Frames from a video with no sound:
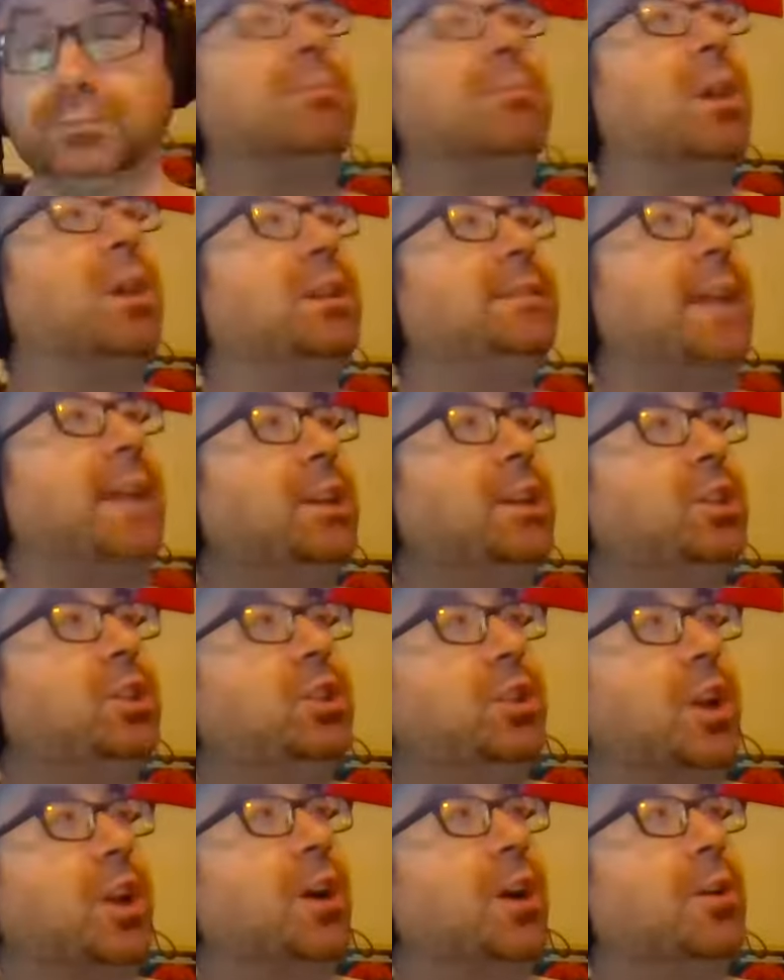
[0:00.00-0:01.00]
Monday
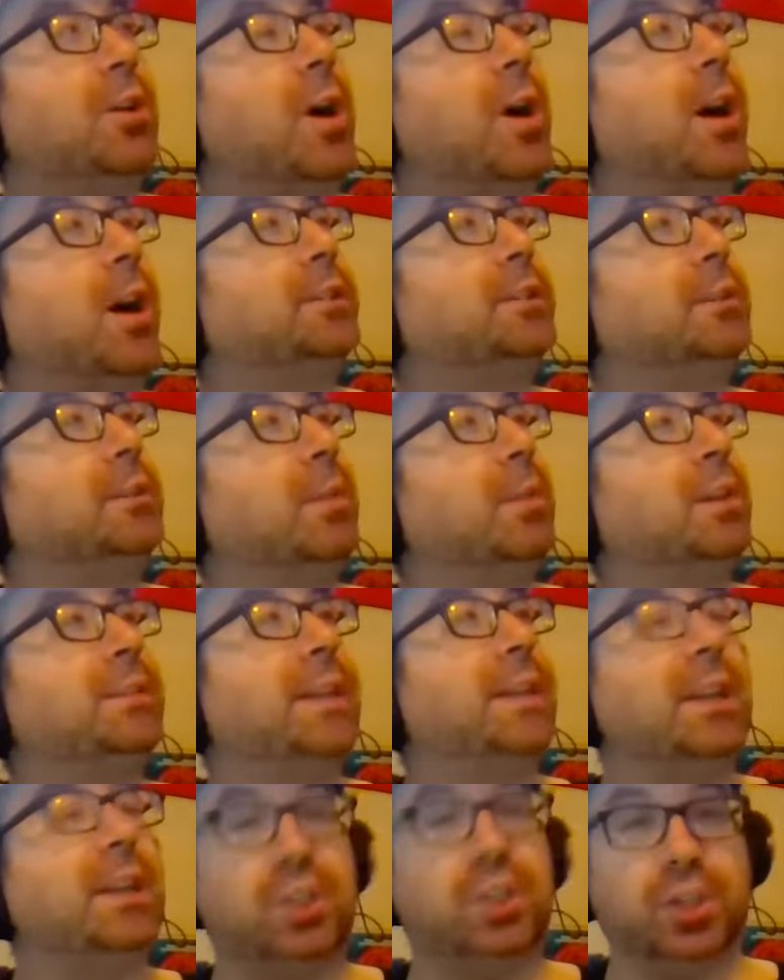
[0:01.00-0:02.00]
show,
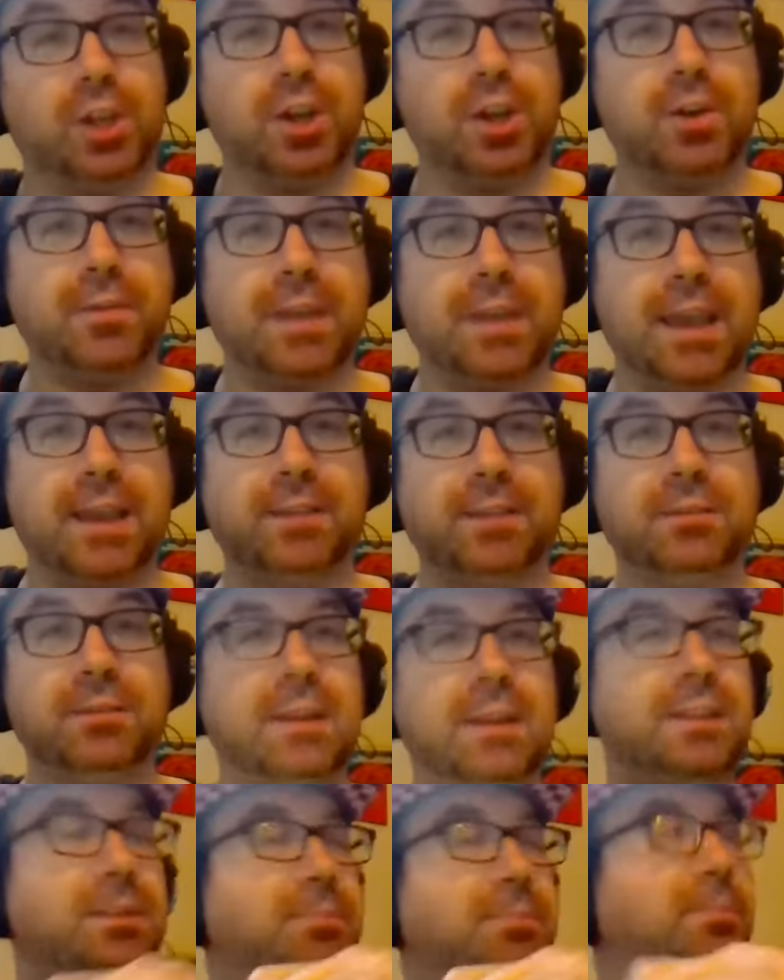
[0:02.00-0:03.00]
that
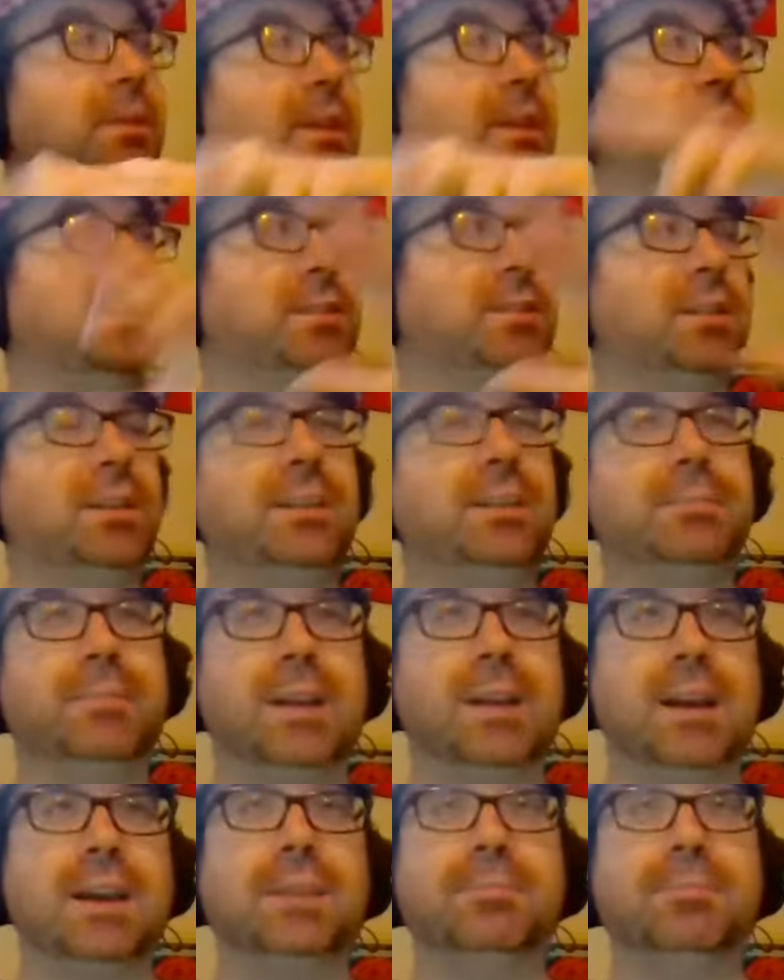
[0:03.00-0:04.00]
as being seen
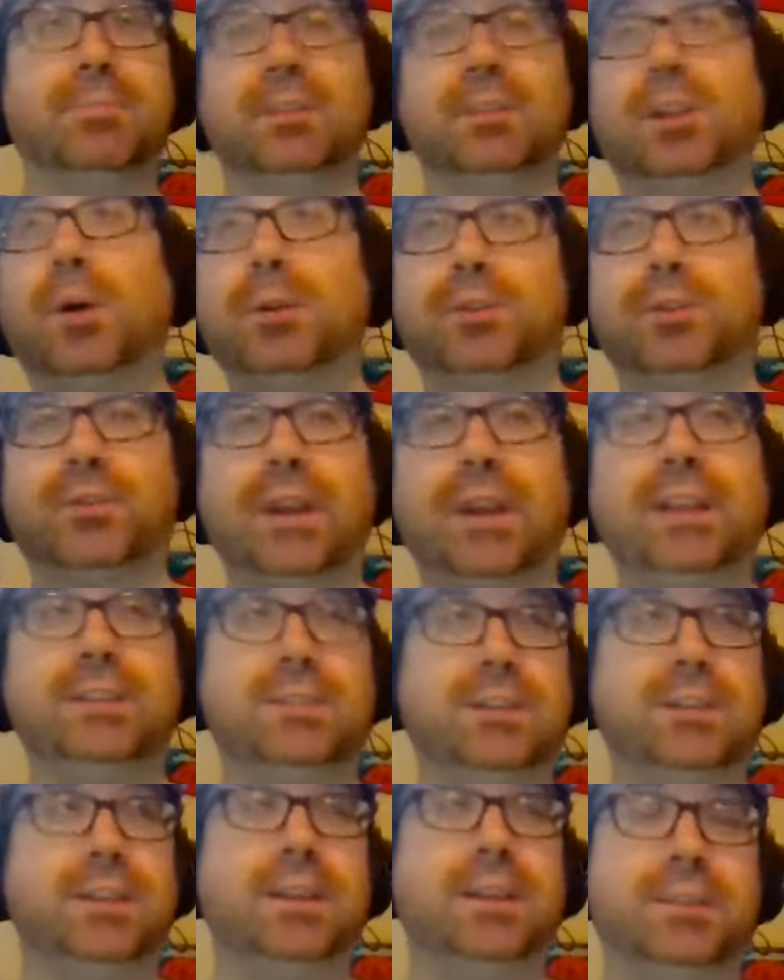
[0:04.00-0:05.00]
by the lowest
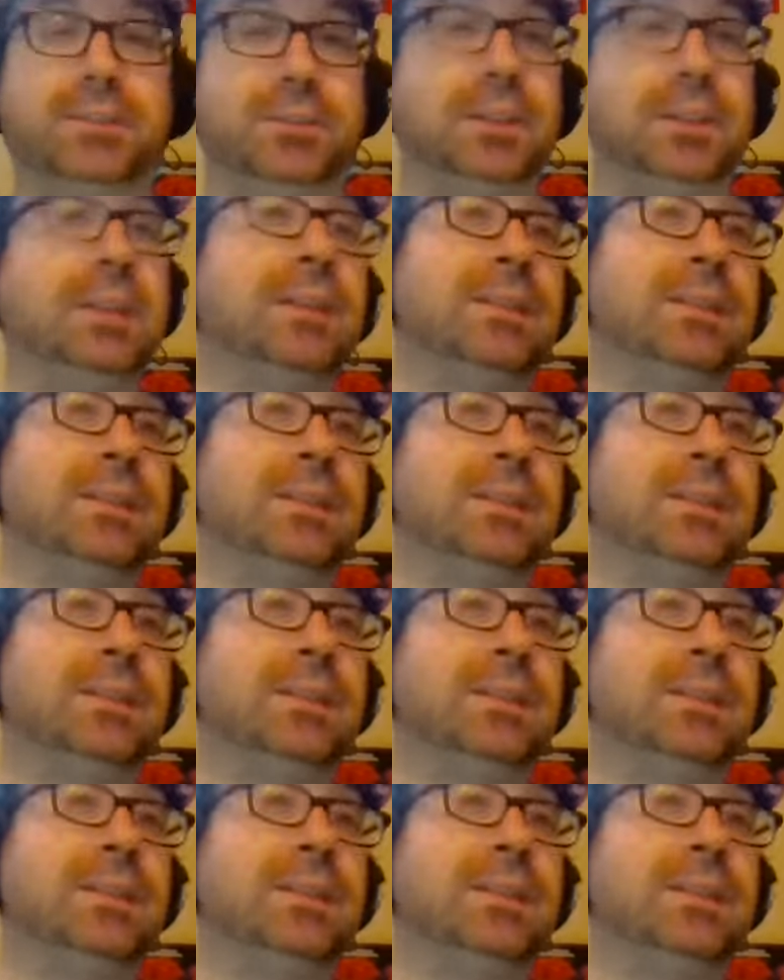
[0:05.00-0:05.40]
ratings in history,